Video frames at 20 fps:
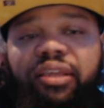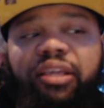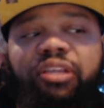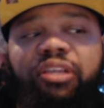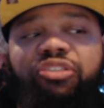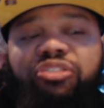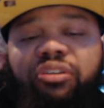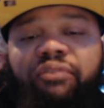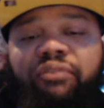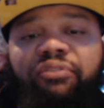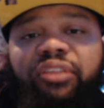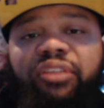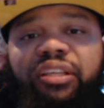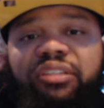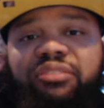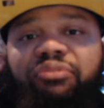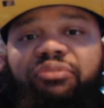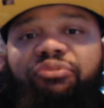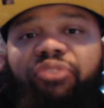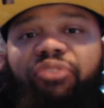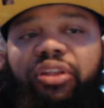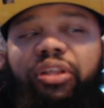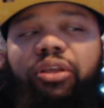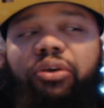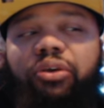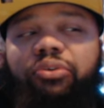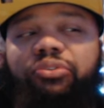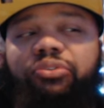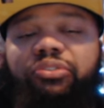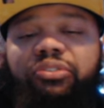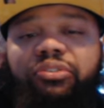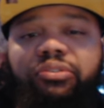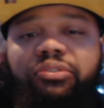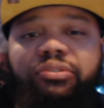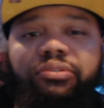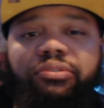each of these videos.